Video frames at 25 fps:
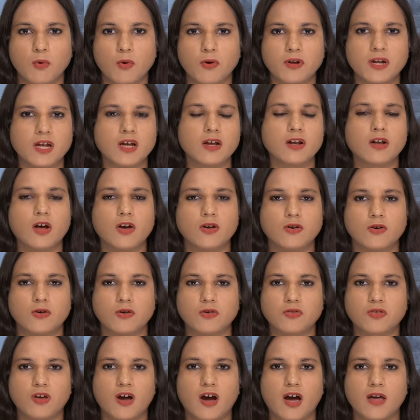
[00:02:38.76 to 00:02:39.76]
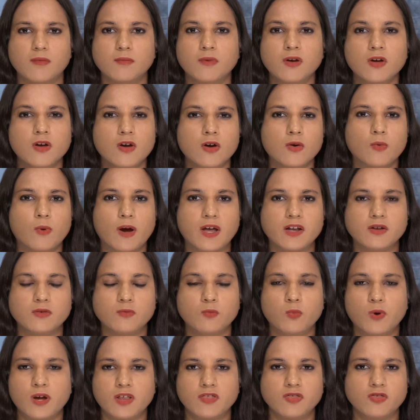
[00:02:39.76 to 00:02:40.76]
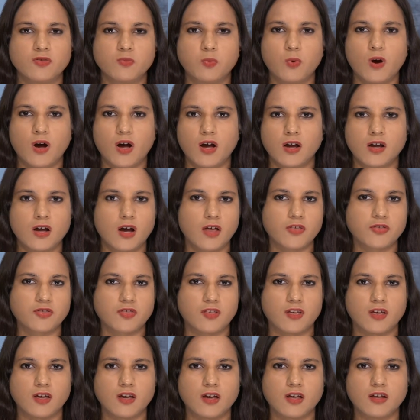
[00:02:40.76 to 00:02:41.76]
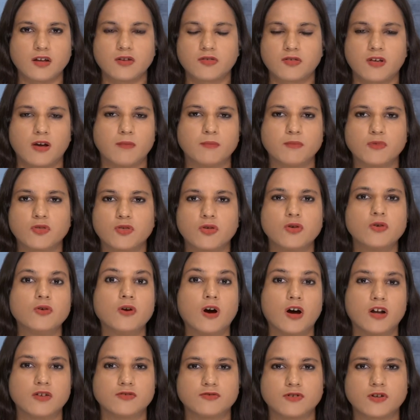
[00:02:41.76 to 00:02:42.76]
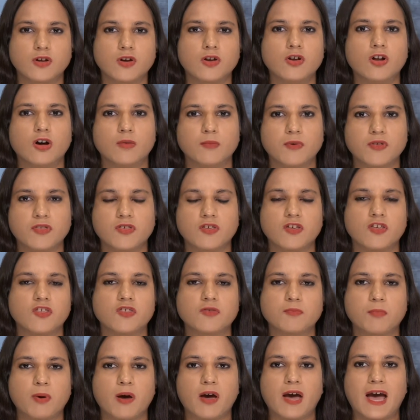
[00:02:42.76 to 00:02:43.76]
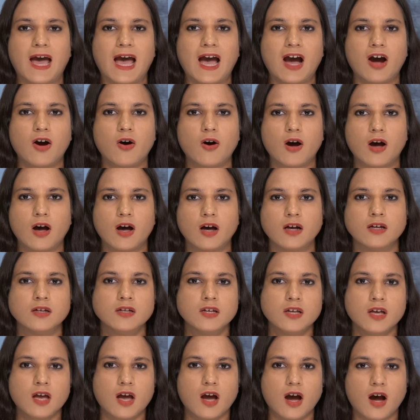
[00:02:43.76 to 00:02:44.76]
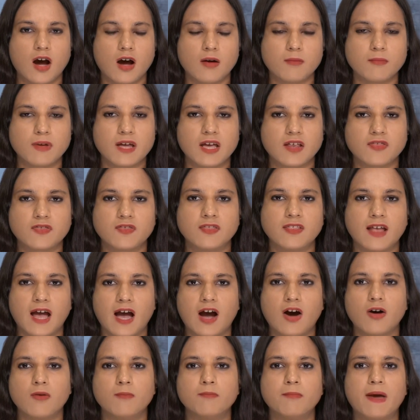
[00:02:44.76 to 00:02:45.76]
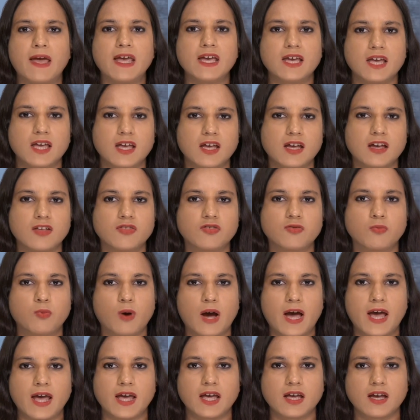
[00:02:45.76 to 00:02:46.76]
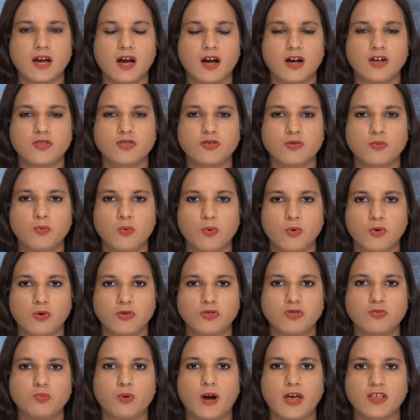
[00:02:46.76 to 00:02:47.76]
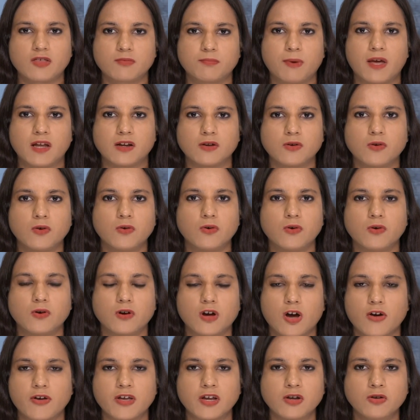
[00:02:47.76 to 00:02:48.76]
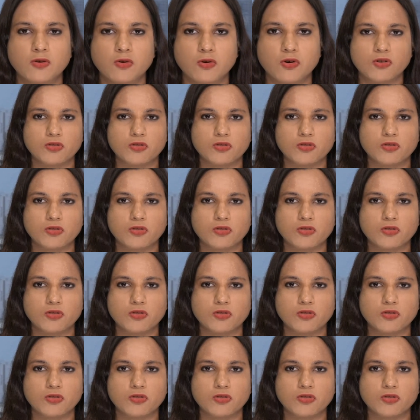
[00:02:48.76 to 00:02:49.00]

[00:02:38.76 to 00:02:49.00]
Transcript: the morning local time, when winds were gusting at some 200 kilometers per hour. It's now making its way towards West Bengal, going